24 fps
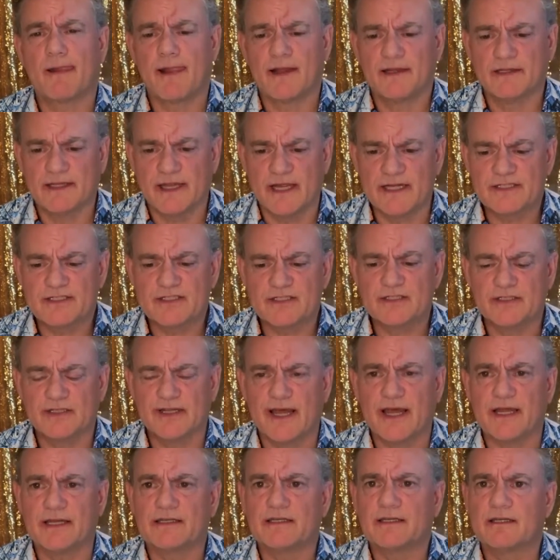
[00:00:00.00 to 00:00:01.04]
Let's
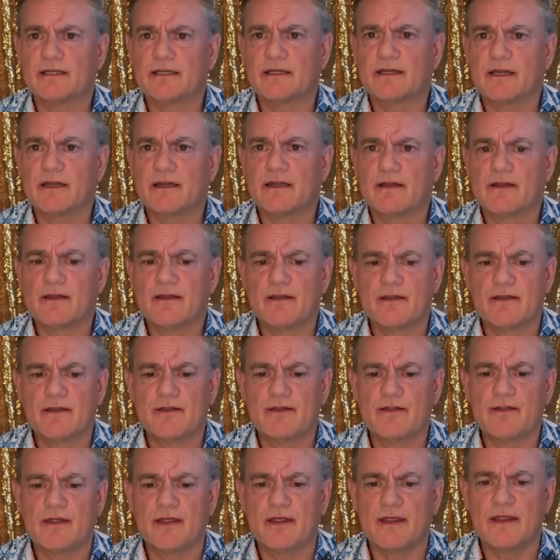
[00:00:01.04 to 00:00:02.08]
let
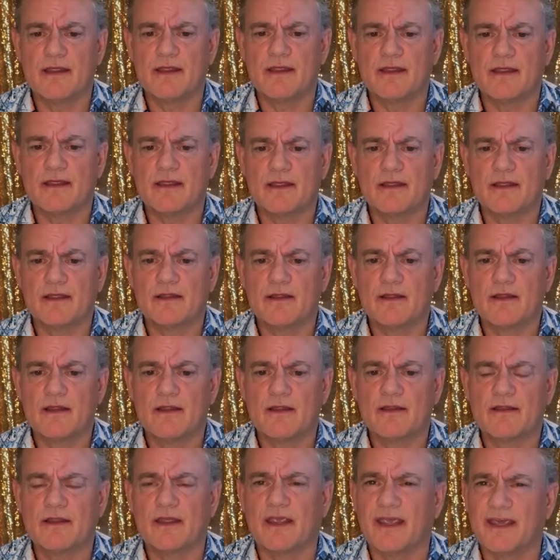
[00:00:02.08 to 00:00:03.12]
the
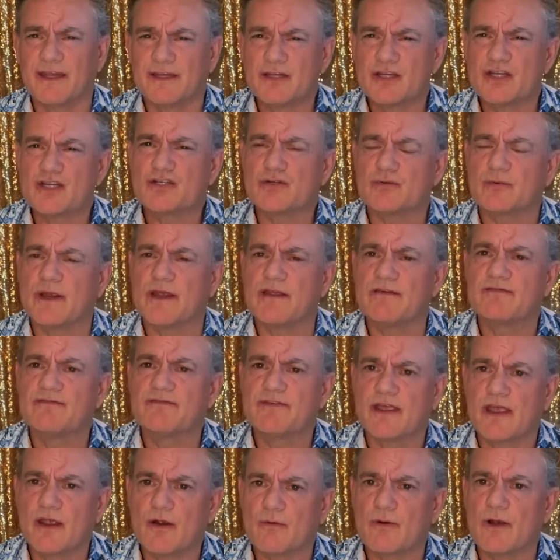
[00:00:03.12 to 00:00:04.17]
the industry
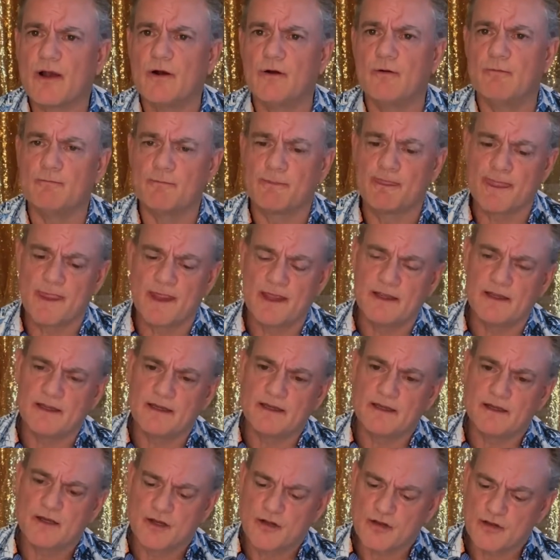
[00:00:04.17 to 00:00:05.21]
figure out
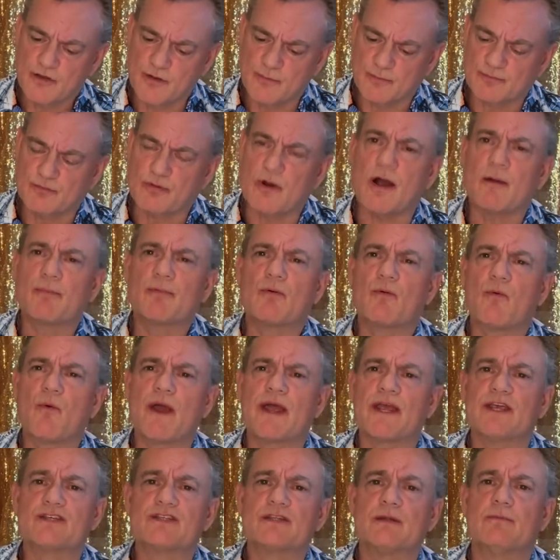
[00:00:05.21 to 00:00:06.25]
the proper
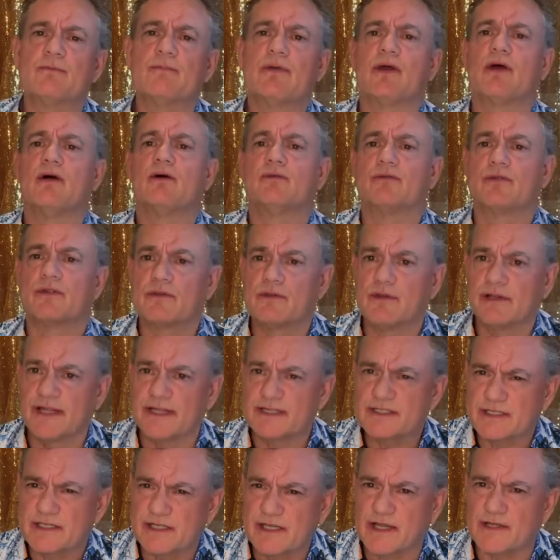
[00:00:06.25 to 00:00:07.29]
ways to build.
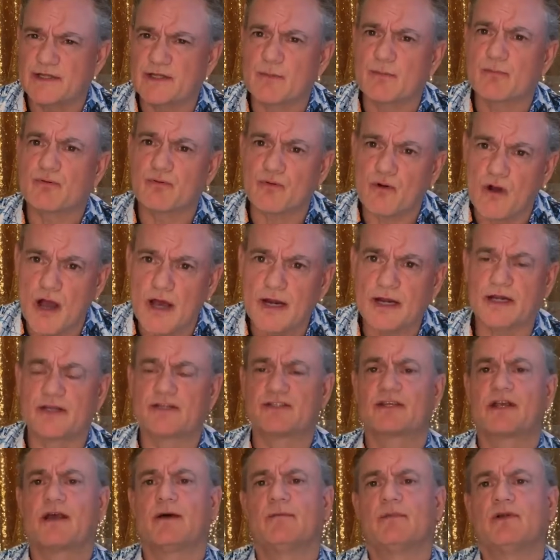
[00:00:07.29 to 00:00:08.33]
Let's let the products
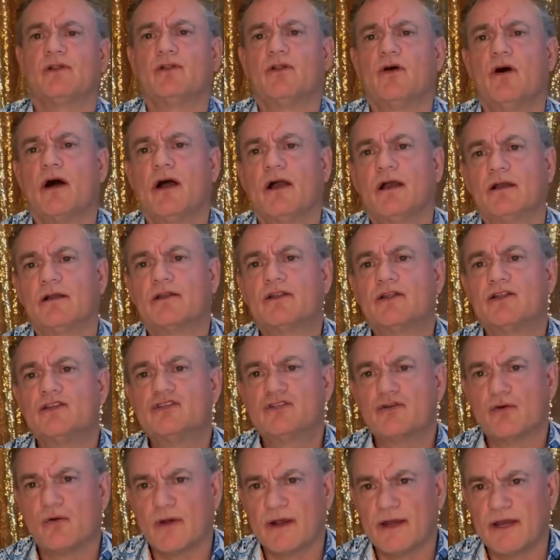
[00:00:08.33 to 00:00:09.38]
come along to
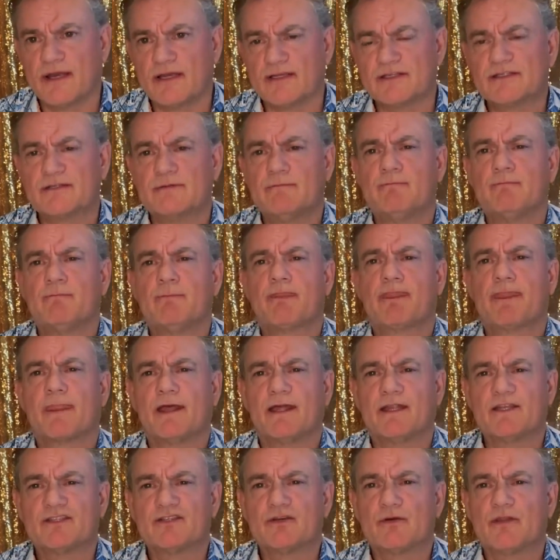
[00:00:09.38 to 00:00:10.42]
join us,
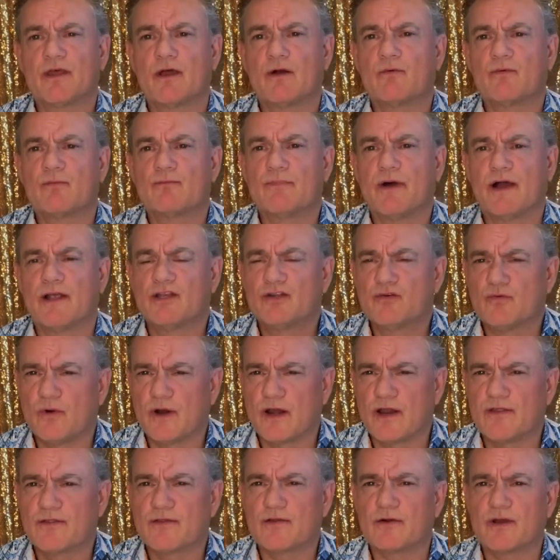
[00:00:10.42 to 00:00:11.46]
and so that by
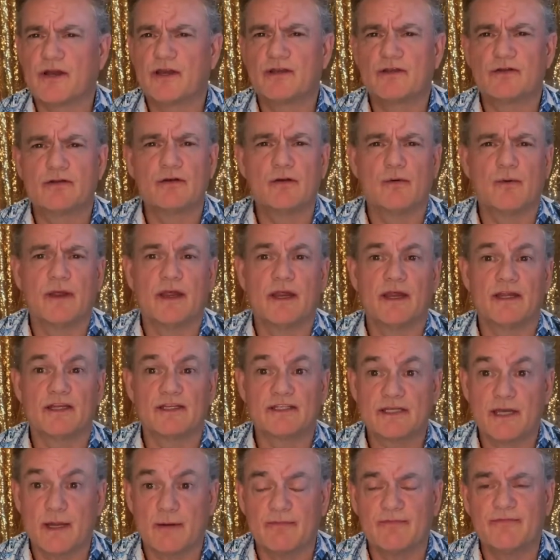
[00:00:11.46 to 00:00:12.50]
2032 we can hit
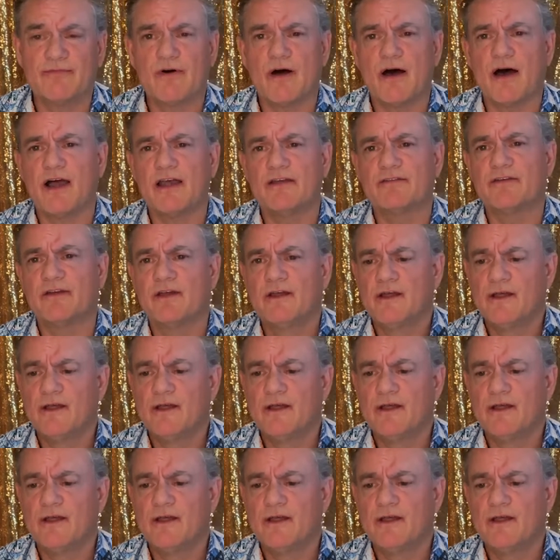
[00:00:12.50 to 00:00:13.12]
step five.